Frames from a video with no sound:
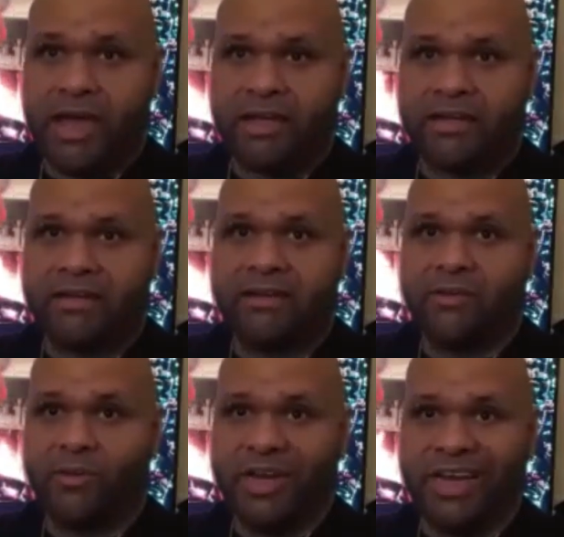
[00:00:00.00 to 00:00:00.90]
little kid
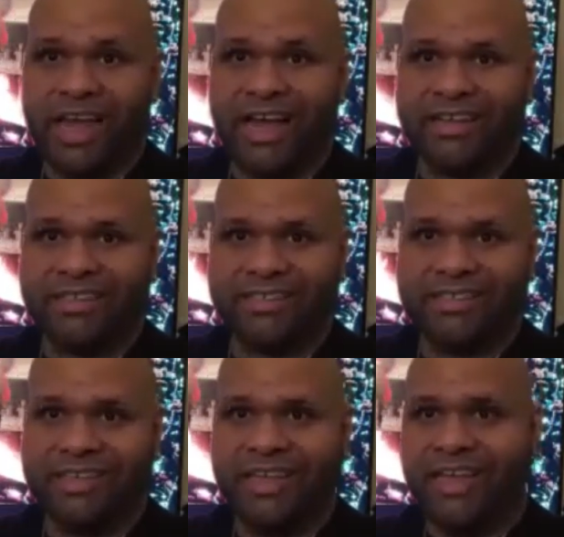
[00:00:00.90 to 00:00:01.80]
brother he's
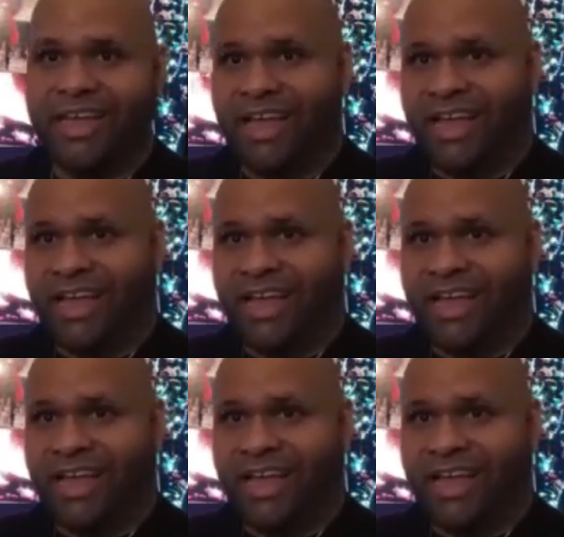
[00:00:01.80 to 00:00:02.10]
now like